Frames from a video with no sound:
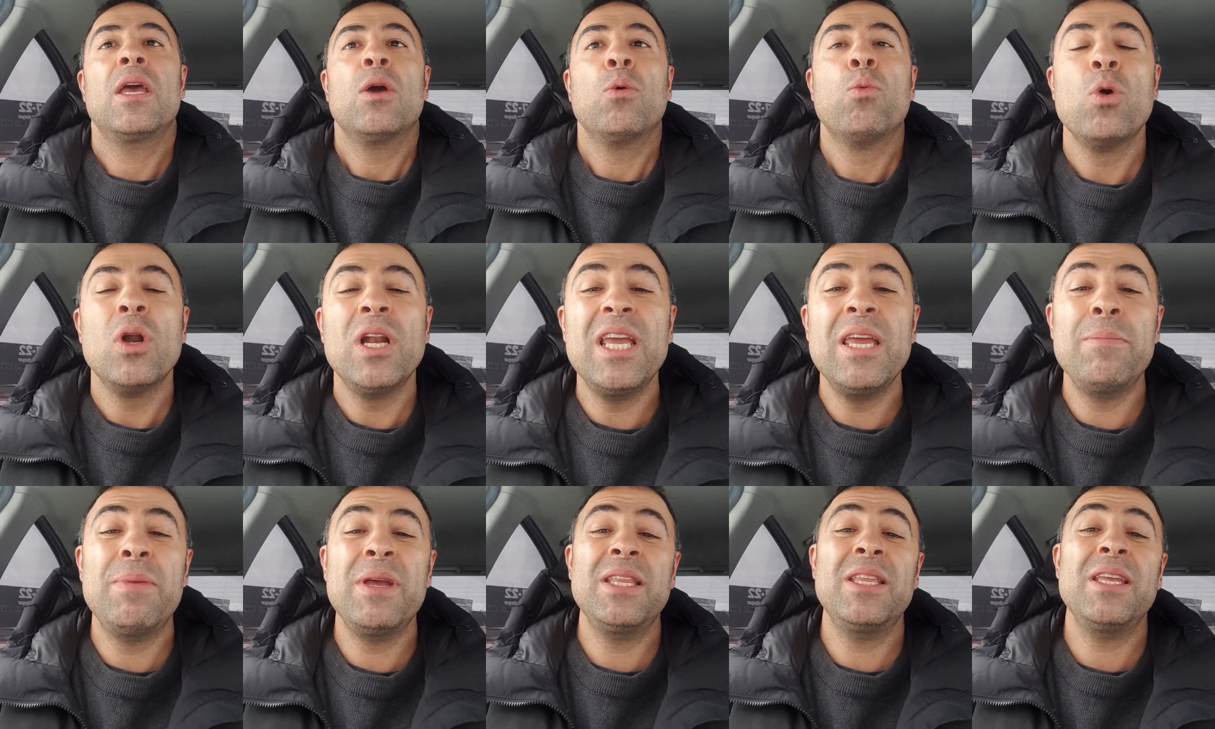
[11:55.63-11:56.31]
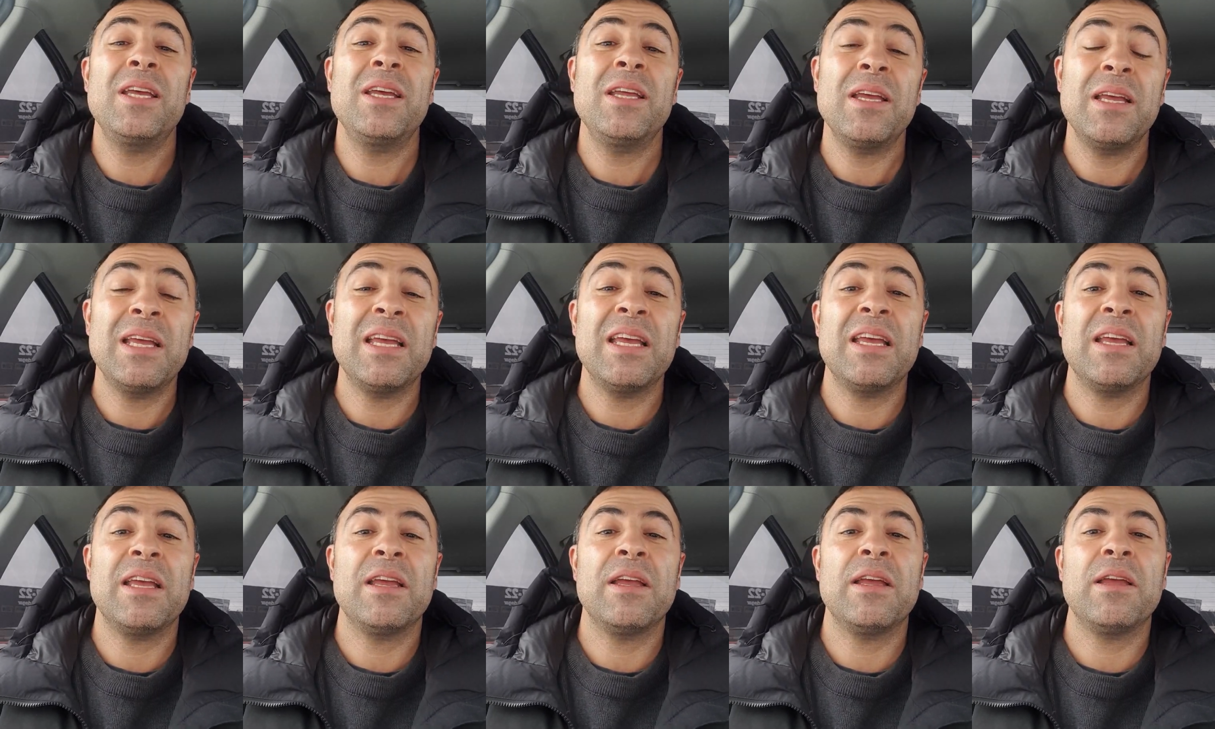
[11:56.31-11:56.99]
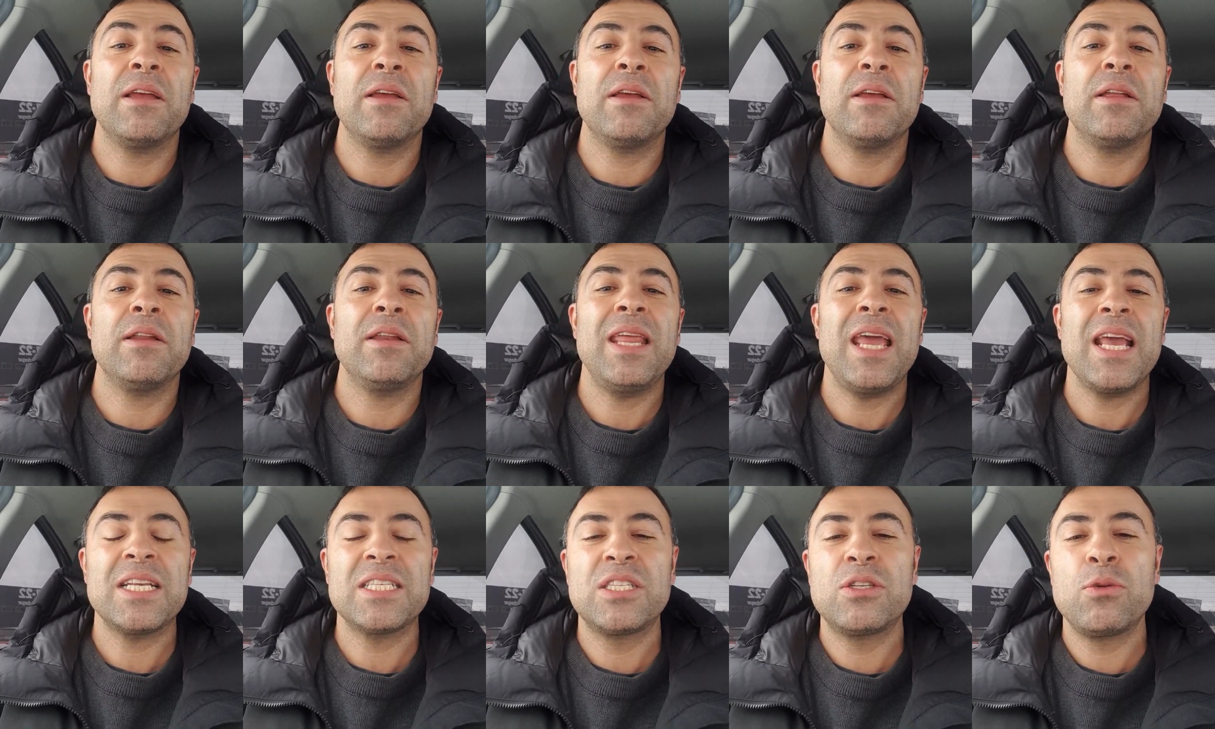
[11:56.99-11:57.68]
Will he be the
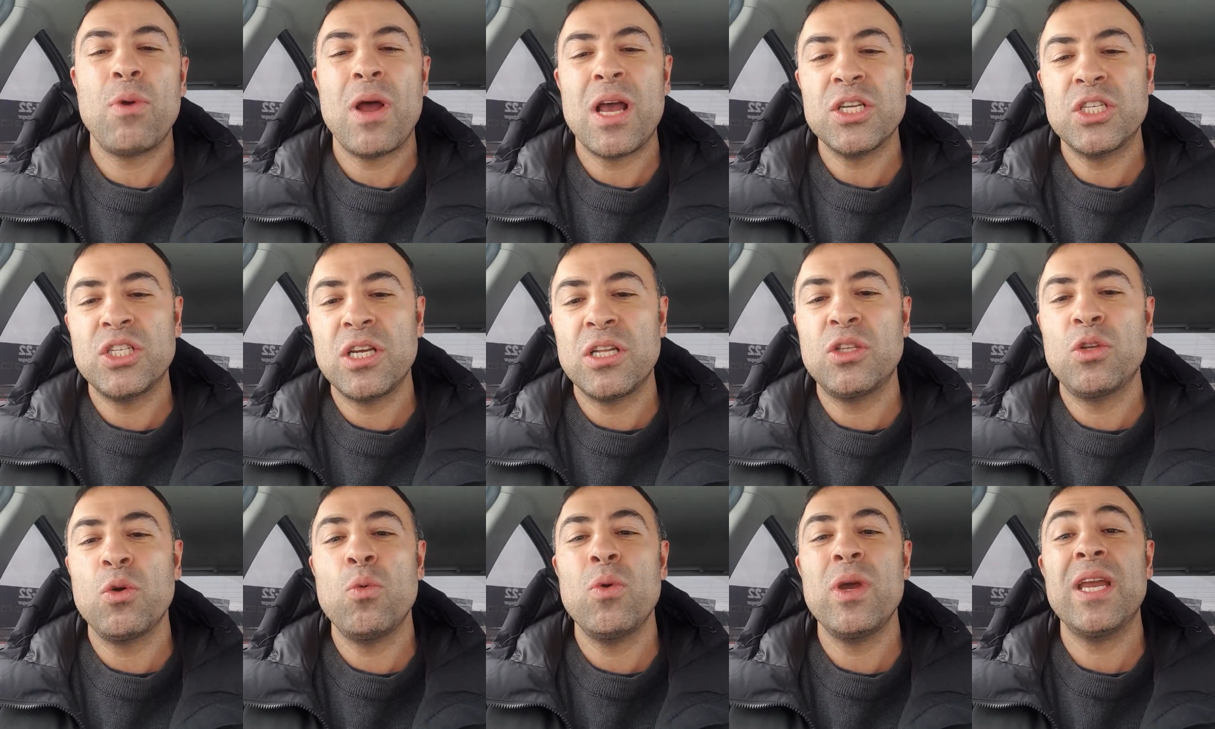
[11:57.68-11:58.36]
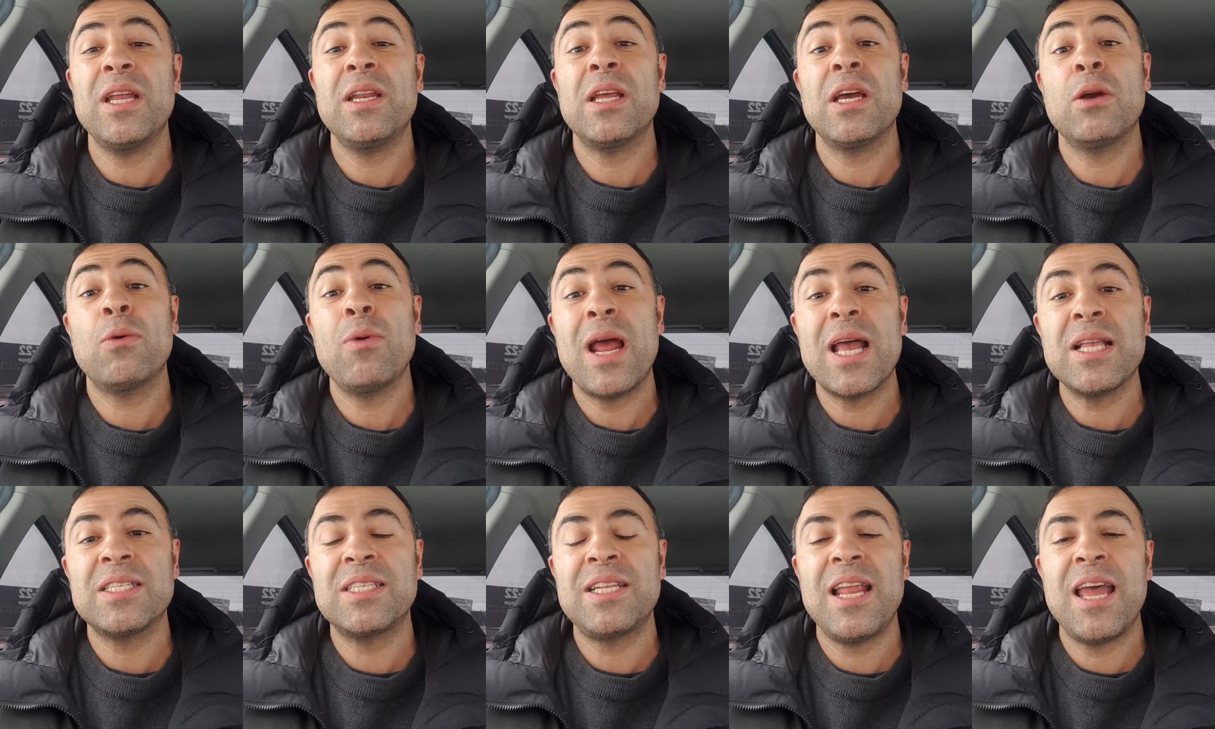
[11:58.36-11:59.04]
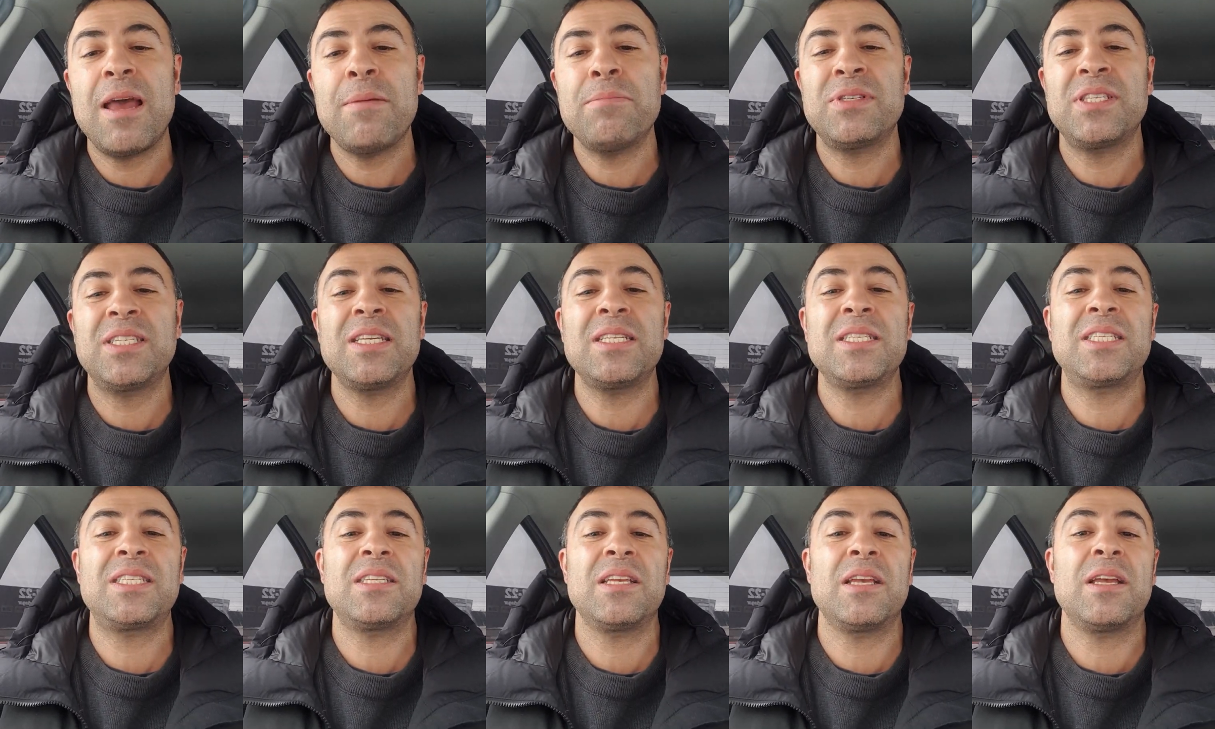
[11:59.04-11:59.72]
next Russian to win a Grand Slam since